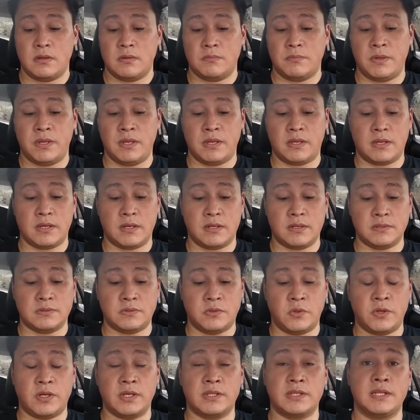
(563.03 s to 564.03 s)
because
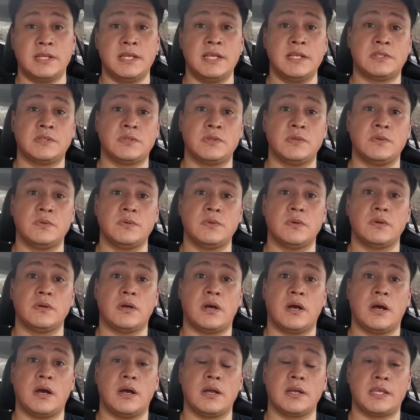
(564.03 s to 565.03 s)
you're gonna need to
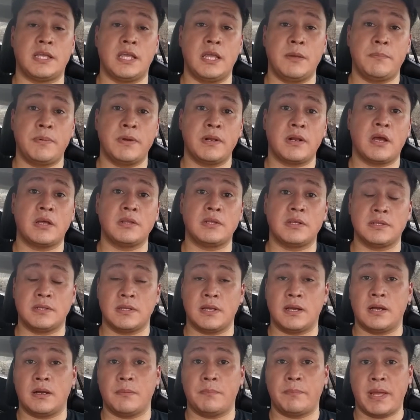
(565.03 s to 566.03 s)
keep it on
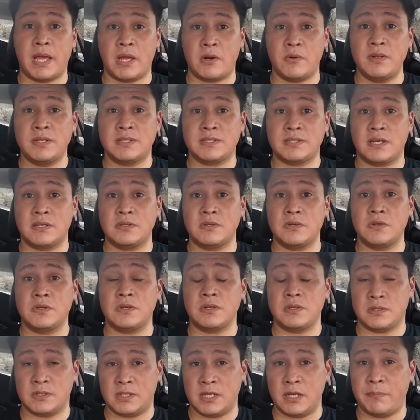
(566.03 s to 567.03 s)
a battery tender,
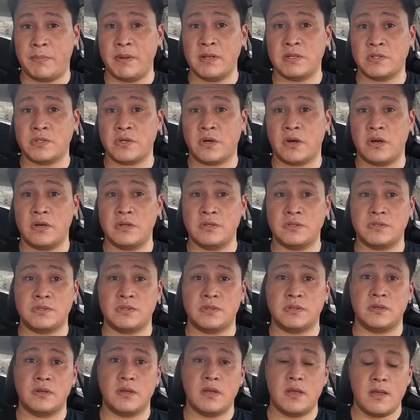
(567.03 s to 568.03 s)
keep it charged.